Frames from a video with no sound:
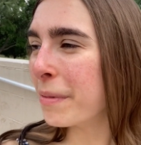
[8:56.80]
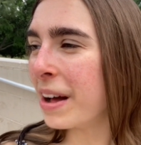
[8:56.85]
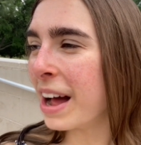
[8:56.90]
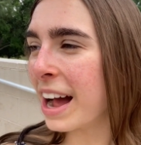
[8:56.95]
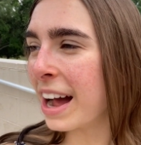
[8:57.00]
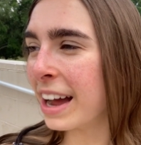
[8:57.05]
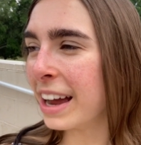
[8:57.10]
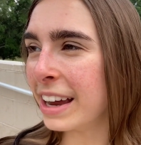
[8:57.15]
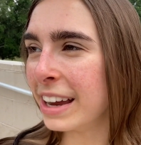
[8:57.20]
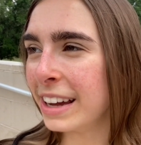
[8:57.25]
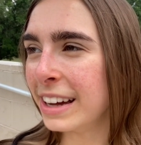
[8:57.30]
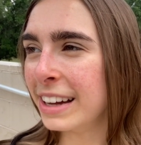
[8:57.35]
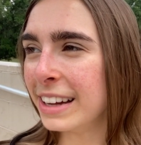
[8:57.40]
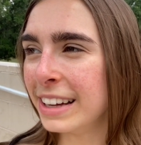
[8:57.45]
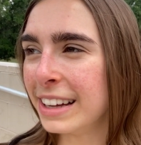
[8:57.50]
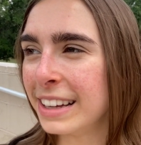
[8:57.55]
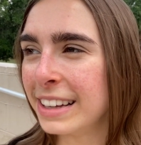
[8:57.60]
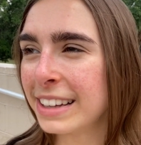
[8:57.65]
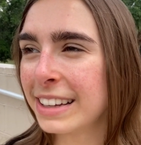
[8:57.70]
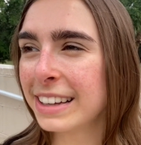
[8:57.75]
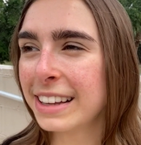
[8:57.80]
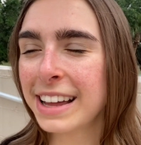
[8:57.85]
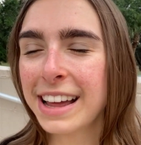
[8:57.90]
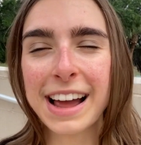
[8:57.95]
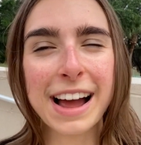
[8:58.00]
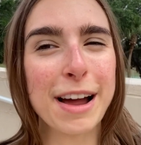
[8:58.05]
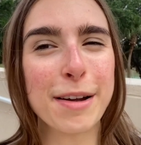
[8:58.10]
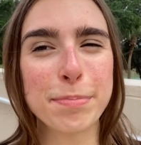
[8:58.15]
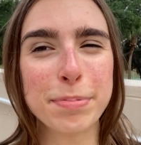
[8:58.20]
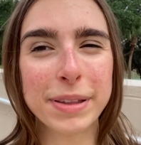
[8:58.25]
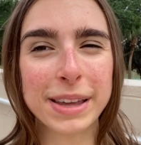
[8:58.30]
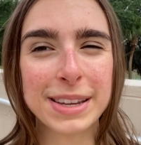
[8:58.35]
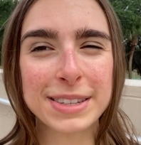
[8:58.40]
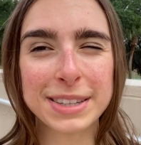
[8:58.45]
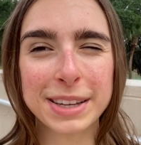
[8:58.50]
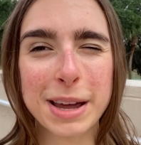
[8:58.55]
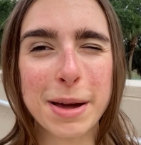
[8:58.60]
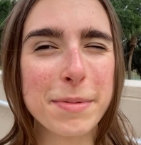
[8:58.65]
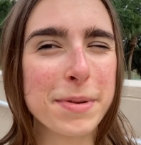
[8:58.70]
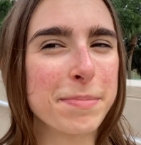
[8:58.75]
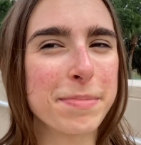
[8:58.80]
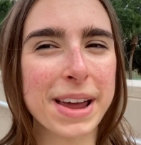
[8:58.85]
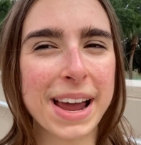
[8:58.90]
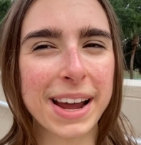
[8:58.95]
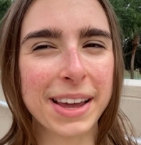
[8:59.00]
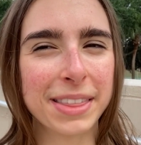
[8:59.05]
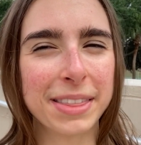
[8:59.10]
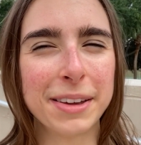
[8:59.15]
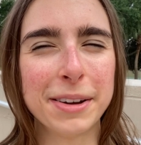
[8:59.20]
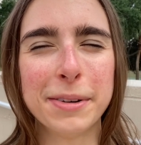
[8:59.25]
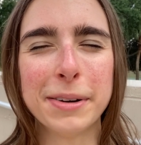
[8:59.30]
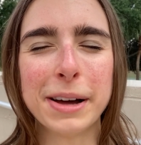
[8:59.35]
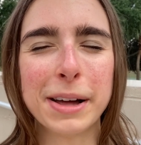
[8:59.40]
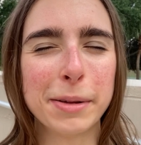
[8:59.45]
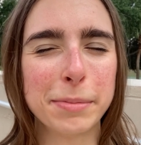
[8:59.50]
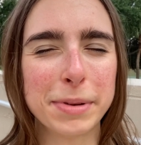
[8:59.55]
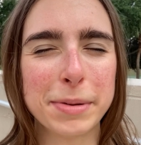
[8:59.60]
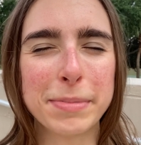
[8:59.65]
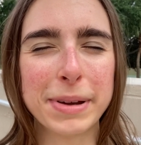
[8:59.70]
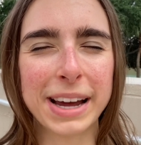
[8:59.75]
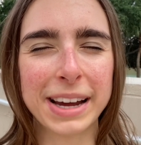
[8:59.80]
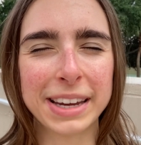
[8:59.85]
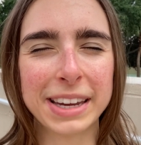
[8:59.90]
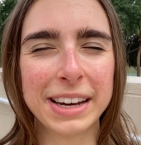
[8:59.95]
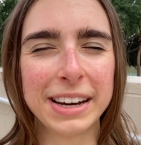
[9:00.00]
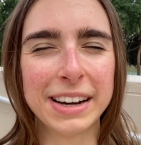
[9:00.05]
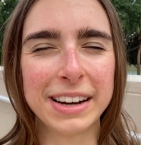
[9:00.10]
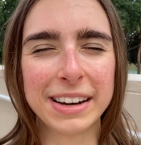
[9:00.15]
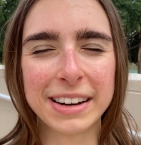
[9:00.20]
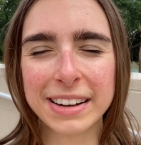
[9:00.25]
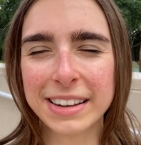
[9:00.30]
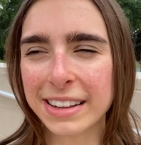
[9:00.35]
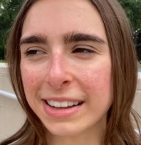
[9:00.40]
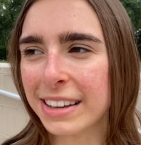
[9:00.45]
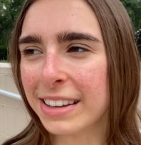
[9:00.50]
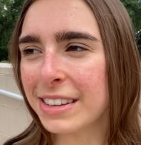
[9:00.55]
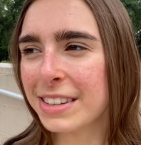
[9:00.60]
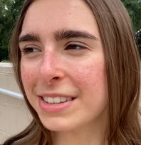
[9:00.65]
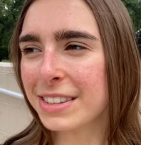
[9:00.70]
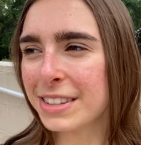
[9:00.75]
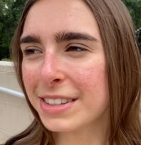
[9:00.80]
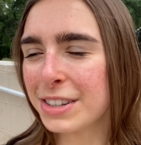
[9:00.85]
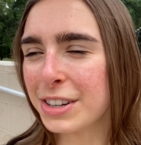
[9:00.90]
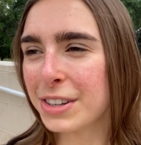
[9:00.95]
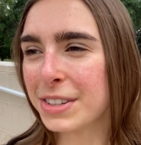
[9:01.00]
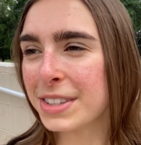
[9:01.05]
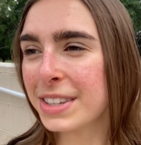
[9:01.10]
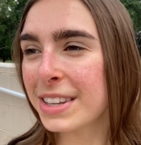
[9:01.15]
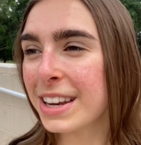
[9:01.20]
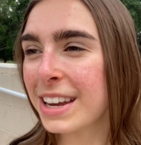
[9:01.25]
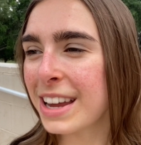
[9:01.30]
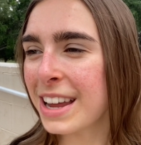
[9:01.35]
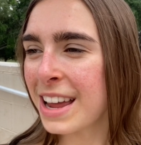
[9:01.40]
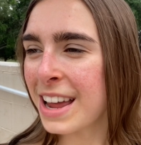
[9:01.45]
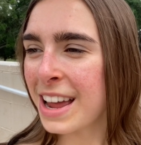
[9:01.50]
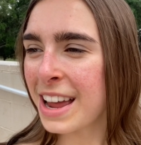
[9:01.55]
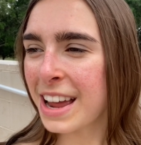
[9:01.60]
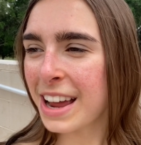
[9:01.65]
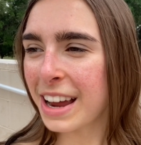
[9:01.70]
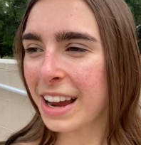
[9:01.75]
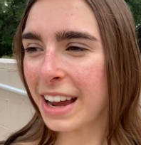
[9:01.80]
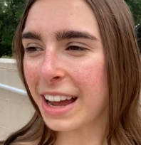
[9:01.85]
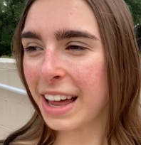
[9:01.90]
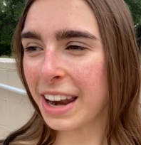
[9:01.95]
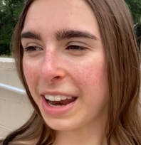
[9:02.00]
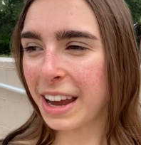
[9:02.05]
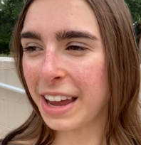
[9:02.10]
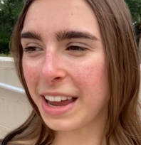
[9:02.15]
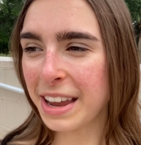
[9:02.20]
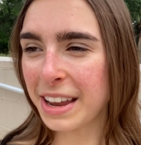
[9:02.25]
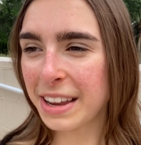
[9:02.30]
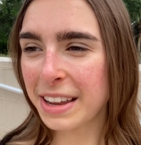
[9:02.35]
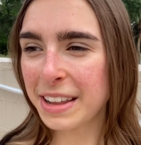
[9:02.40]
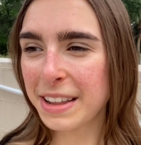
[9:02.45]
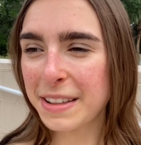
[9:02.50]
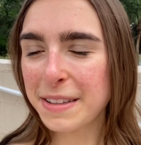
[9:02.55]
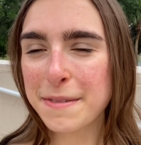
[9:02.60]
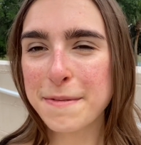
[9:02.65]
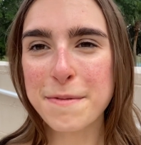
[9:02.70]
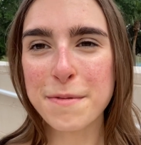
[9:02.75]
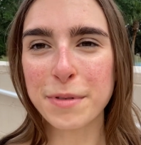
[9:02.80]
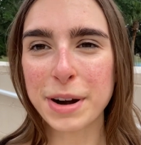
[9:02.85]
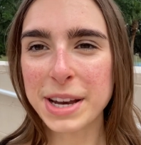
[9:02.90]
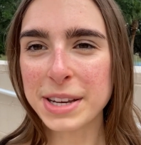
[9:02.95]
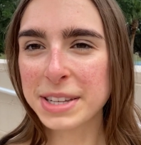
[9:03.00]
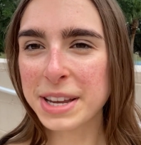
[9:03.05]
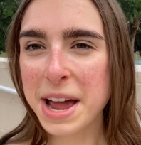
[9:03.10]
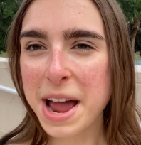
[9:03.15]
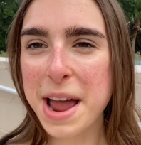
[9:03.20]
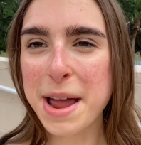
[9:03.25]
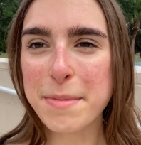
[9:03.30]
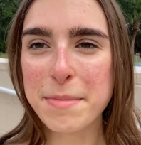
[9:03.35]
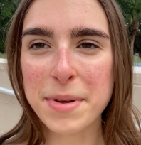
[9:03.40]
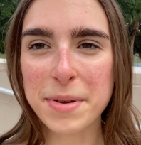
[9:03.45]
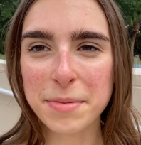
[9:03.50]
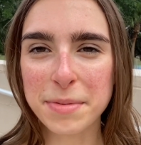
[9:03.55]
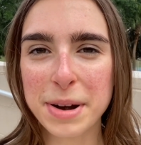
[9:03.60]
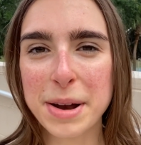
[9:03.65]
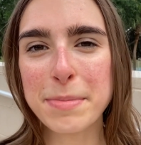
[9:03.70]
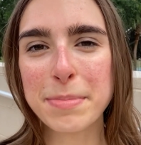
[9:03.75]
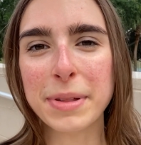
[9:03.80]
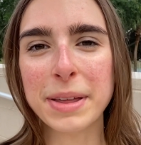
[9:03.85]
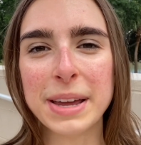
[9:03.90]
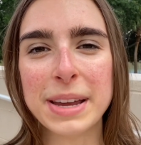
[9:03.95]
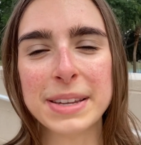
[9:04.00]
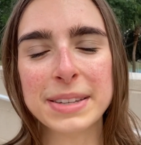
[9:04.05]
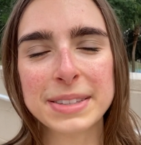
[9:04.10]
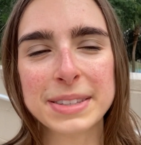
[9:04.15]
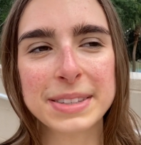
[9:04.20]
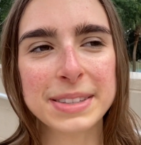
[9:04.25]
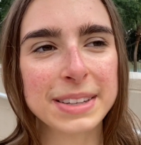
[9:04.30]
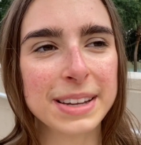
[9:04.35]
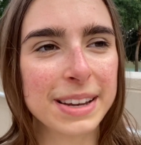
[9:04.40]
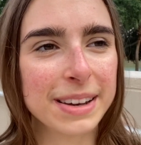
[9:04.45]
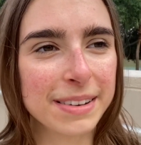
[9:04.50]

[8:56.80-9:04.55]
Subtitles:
I have plans of coming back though. I'll be back here. It's just gotta right time, right place,